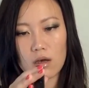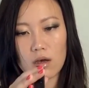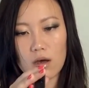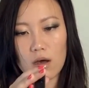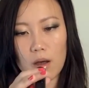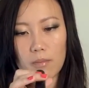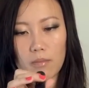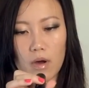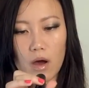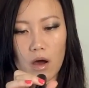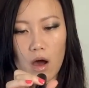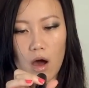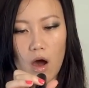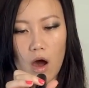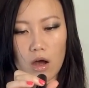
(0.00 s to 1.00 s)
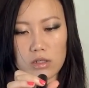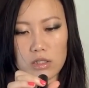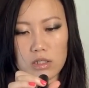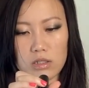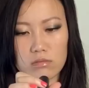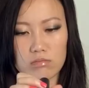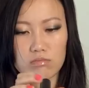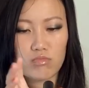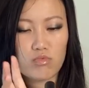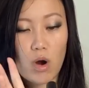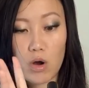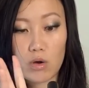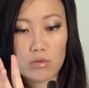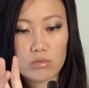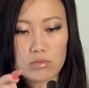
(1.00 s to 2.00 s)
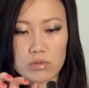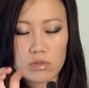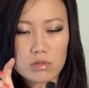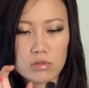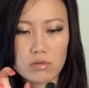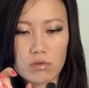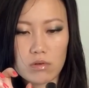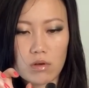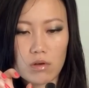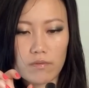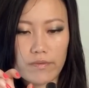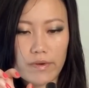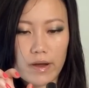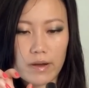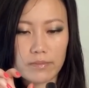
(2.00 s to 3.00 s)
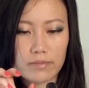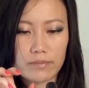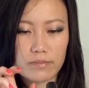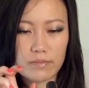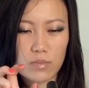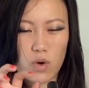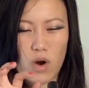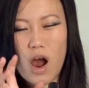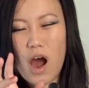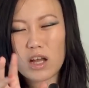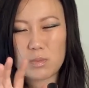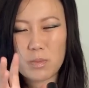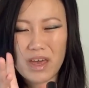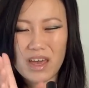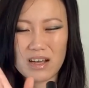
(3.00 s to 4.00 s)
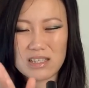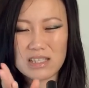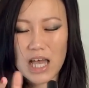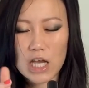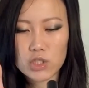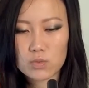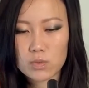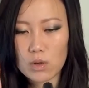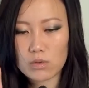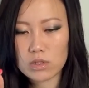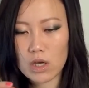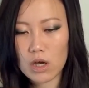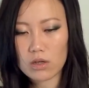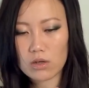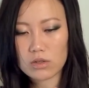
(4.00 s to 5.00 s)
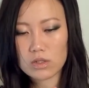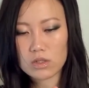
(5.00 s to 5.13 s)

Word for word: um, hot rose sort of um, or hot pink slash rose color.